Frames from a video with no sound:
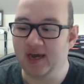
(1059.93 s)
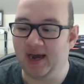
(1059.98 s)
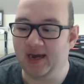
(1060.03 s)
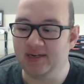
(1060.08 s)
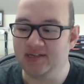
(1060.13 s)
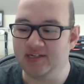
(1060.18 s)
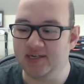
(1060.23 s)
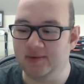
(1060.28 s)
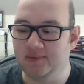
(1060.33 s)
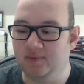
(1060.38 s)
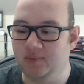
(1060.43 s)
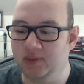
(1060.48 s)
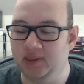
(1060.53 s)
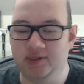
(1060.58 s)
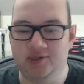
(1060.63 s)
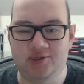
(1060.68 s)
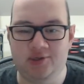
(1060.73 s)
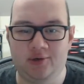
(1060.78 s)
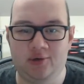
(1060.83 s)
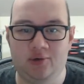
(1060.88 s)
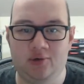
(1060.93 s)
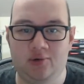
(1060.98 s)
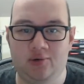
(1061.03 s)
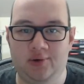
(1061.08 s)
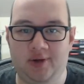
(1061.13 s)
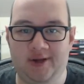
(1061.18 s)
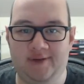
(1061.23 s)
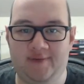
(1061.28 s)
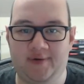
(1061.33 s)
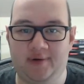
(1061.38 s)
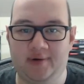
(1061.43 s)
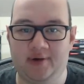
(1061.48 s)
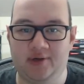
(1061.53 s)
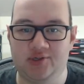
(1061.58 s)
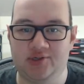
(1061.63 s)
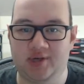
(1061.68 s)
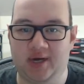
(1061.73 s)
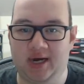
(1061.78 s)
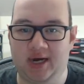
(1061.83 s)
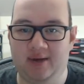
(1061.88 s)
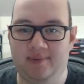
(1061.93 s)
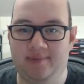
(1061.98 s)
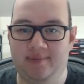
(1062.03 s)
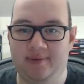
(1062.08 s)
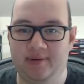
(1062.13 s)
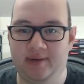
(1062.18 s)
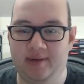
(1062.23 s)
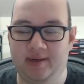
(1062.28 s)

I didn't really do a very good job